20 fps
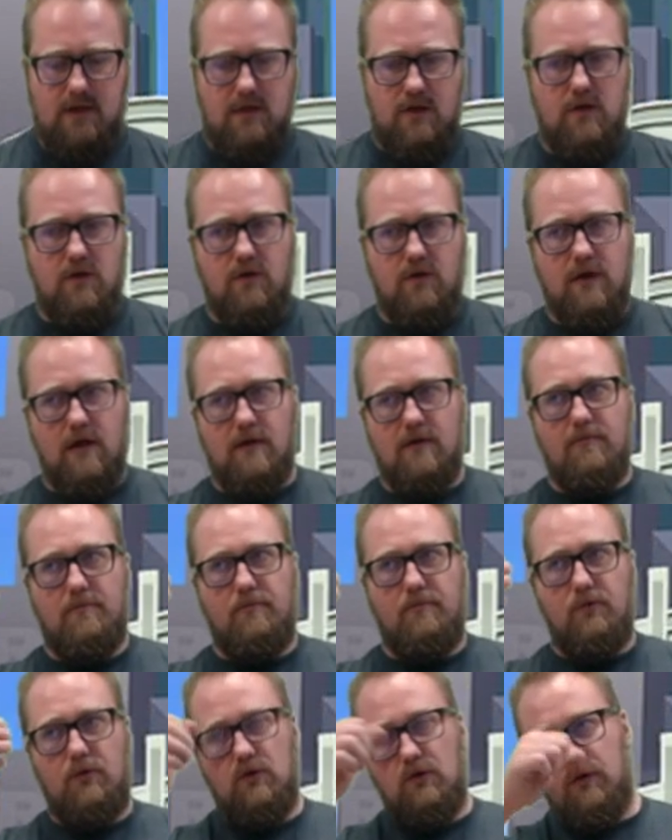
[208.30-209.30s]
you can
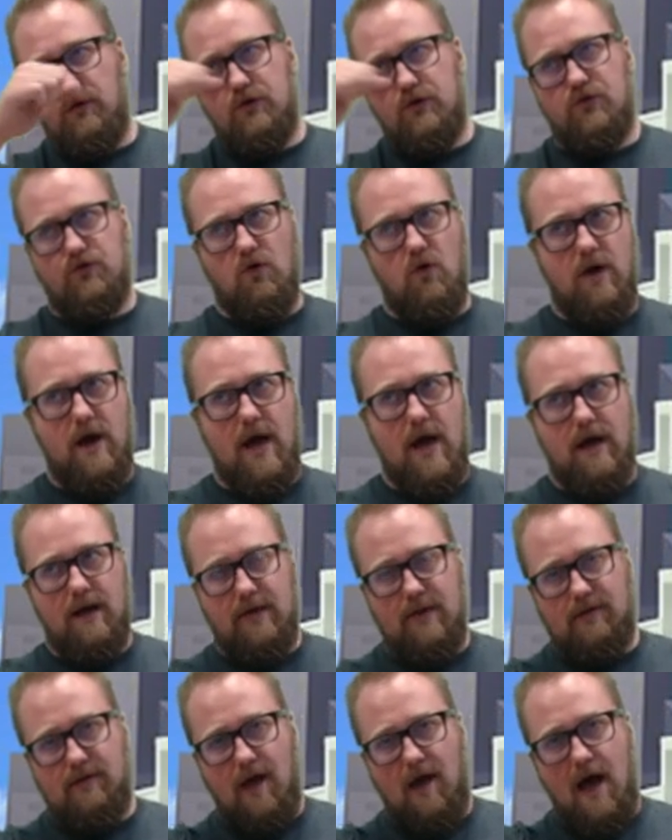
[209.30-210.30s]
pull the drawer out of
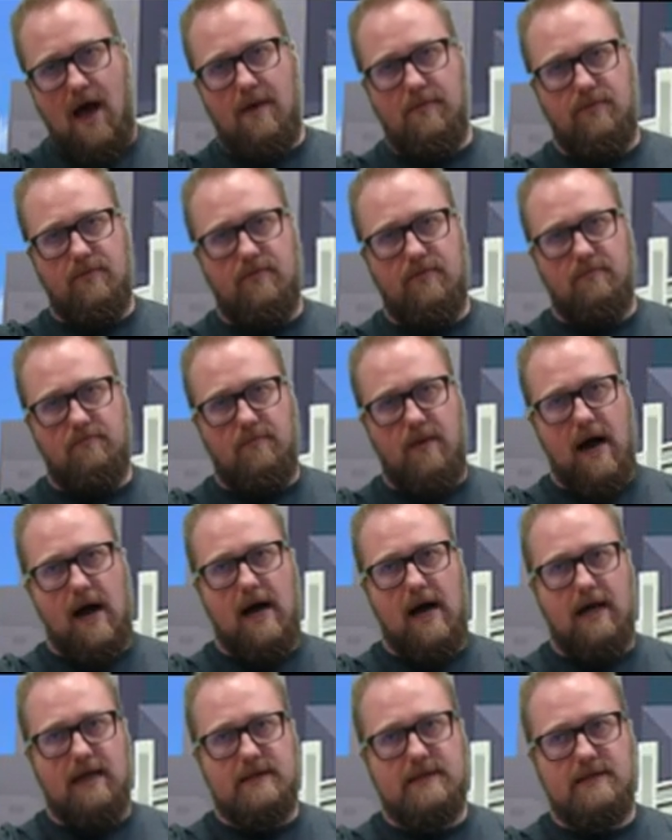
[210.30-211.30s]
the top
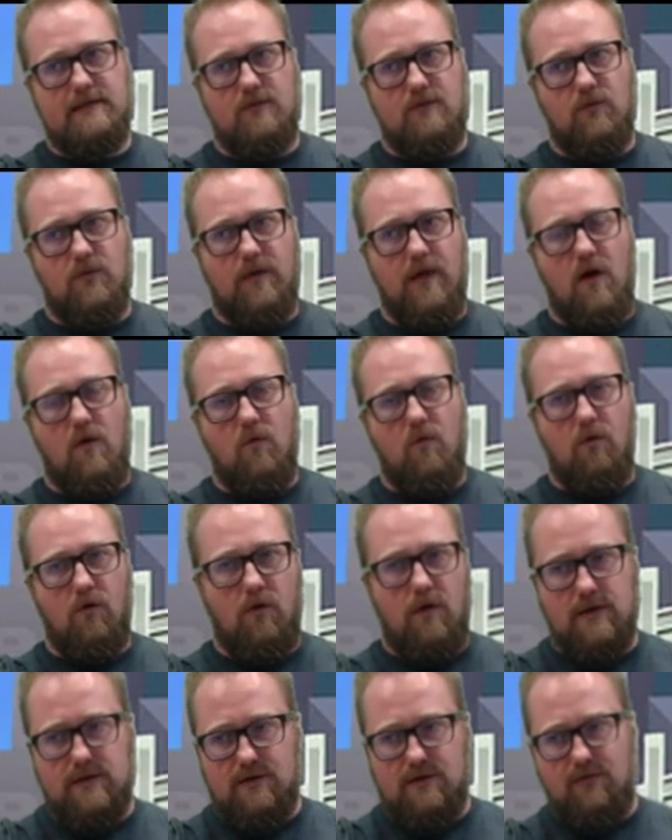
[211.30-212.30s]
box without
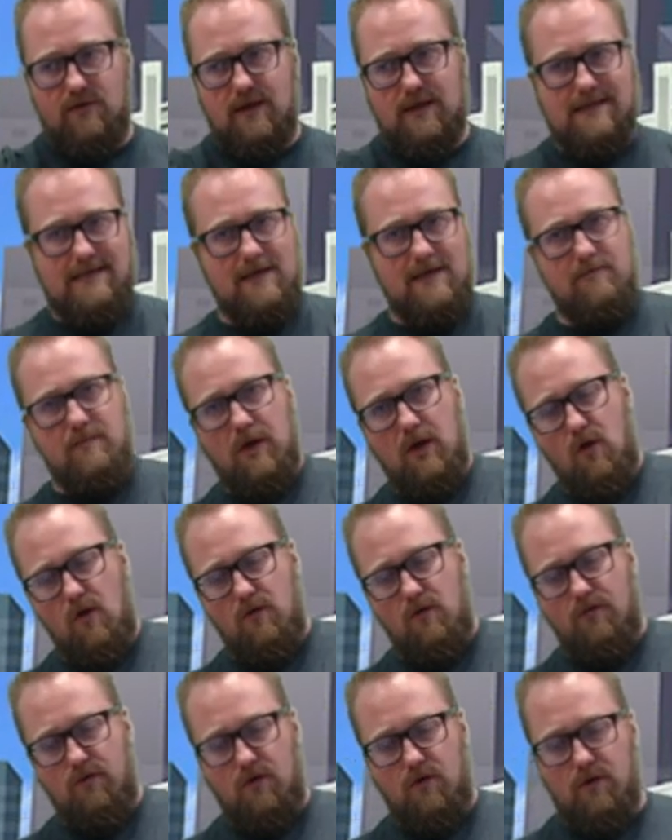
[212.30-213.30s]
worries of it tipping
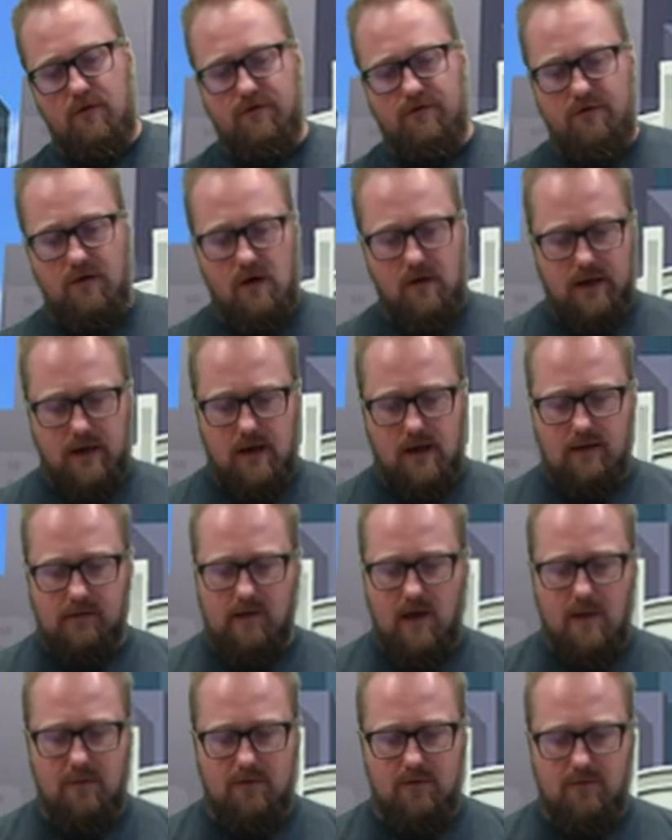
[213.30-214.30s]
over and falling on
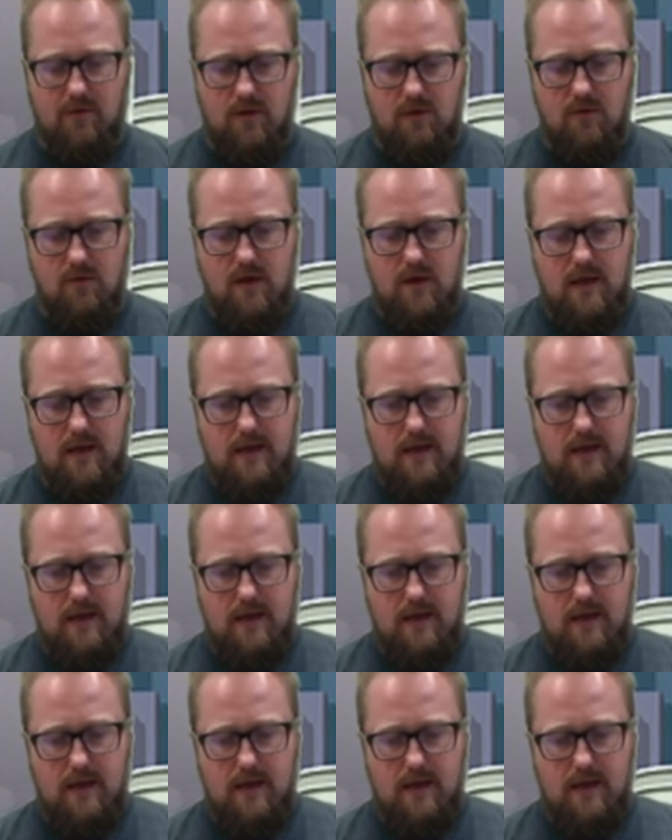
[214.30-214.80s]
top of you.